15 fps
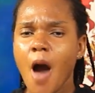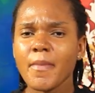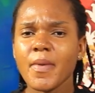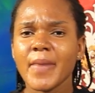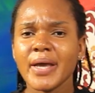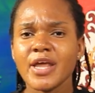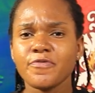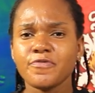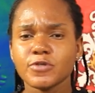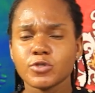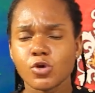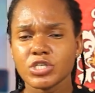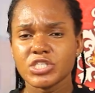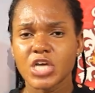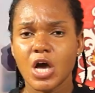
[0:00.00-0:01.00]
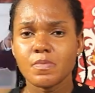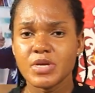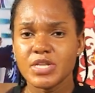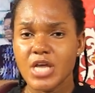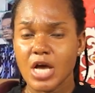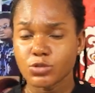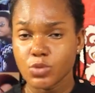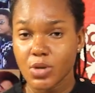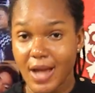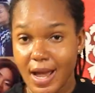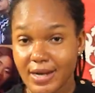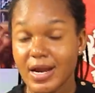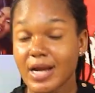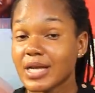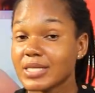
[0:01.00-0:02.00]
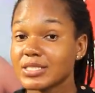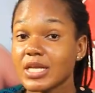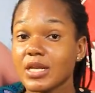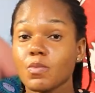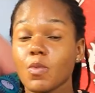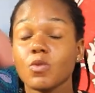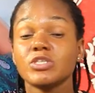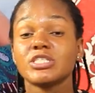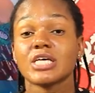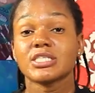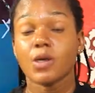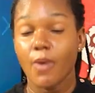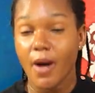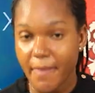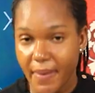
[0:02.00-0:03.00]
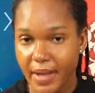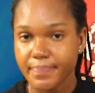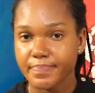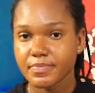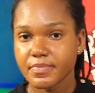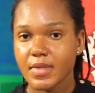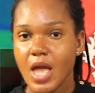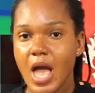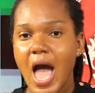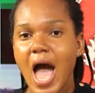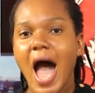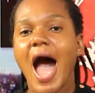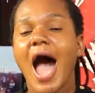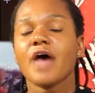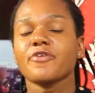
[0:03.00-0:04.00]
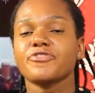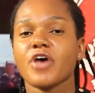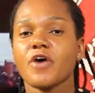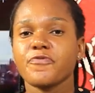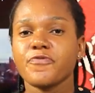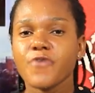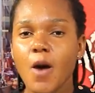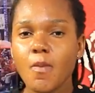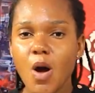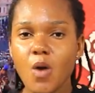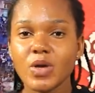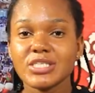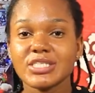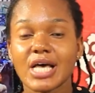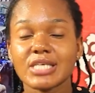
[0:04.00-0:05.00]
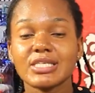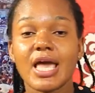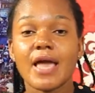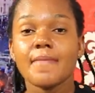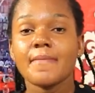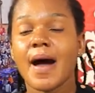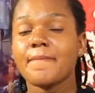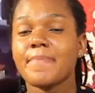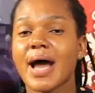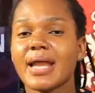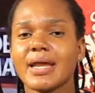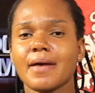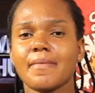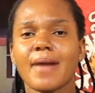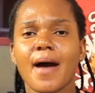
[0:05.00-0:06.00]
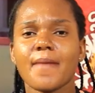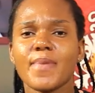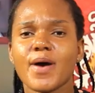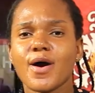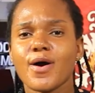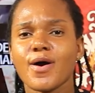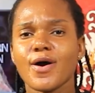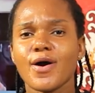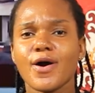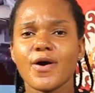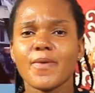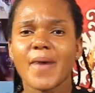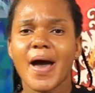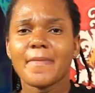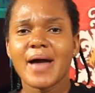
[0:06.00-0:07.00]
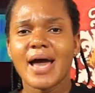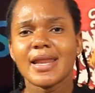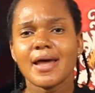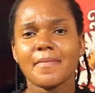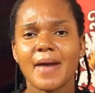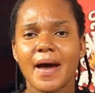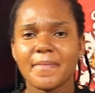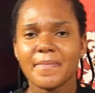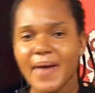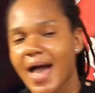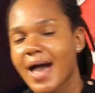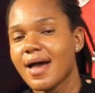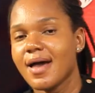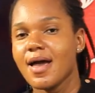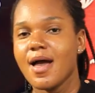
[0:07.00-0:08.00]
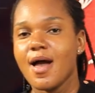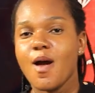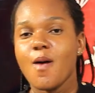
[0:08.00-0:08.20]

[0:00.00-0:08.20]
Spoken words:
I'm a man if you social media. So, can I say the Moesha to Waba? I shall for Moesha say, Mabana, Mabu, Mabana, Mabba.